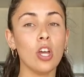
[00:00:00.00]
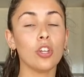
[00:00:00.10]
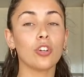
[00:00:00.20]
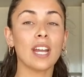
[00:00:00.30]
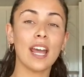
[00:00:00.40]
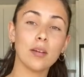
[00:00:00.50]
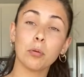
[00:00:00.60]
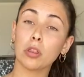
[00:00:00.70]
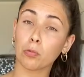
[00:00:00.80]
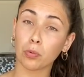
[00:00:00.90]
you're gonna end up
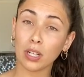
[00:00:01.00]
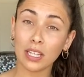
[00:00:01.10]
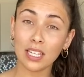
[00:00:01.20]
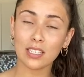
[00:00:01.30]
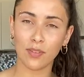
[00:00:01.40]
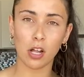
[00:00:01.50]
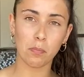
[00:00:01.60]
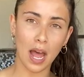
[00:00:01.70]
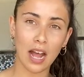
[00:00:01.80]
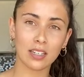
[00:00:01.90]
with a really developed
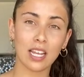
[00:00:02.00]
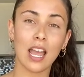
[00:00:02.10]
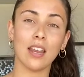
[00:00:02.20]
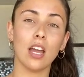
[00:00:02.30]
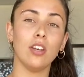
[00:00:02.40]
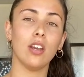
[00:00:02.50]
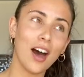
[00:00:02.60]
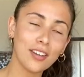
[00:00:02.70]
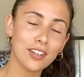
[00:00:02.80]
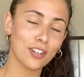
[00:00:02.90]
back and an
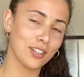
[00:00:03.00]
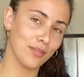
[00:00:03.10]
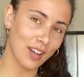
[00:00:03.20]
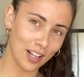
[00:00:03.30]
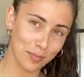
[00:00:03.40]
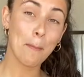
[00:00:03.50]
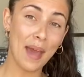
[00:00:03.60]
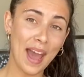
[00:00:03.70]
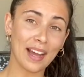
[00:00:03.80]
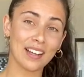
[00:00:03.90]
underdeveloped
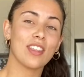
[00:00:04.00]
pec.